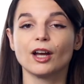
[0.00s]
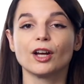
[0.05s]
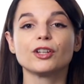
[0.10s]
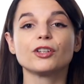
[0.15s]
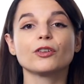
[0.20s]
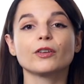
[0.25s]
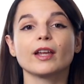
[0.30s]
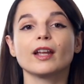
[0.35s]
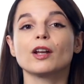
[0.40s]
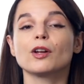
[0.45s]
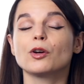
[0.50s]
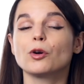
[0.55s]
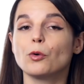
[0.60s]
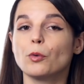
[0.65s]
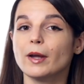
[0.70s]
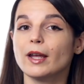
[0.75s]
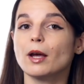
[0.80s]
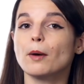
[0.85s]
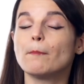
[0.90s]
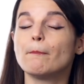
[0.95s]
you'll get a
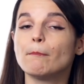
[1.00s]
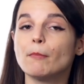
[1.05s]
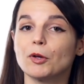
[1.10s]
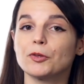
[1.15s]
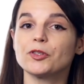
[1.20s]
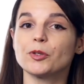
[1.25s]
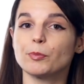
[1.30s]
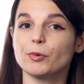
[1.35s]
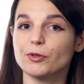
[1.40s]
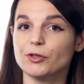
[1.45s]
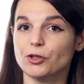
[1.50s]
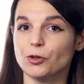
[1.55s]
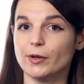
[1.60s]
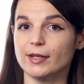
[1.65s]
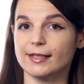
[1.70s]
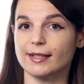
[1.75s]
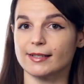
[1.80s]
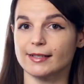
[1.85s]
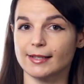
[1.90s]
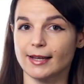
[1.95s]
quick
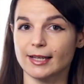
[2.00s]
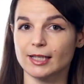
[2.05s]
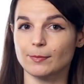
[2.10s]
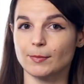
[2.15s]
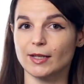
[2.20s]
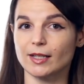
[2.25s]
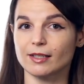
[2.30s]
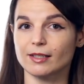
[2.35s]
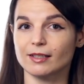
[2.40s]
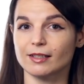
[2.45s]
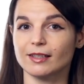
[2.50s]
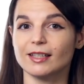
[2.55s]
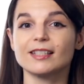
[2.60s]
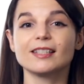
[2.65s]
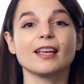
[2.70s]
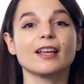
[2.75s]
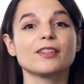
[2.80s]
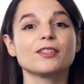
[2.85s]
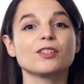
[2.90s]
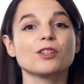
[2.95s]
multiple-choice assessment that
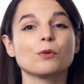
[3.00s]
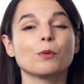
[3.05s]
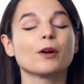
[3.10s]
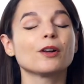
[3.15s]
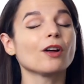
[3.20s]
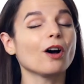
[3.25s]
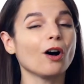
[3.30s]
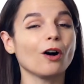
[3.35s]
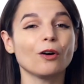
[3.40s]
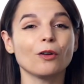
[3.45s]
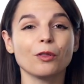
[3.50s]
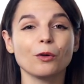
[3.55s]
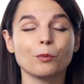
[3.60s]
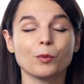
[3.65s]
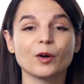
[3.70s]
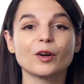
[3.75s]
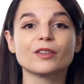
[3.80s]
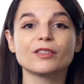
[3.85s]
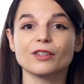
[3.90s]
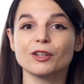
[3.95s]
tests you on all the
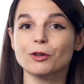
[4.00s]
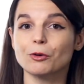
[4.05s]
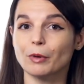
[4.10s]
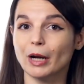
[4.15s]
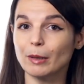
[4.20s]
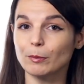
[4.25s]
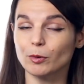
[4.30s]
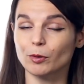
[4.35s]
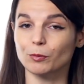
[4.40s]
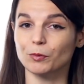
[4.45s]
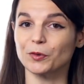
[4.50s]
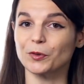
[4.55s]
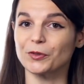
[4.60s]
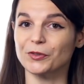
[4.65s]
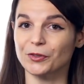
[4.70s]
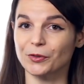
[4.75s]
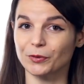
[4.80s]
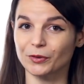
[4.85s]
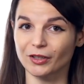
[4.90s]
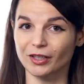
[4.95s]
words and grammar rules
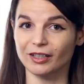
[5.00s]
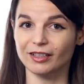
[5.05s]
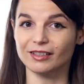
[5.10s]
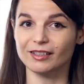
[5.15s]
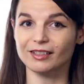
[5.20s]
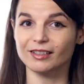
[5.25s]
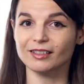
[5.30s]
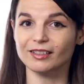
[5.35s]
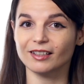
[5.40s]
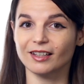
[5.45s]
you learned.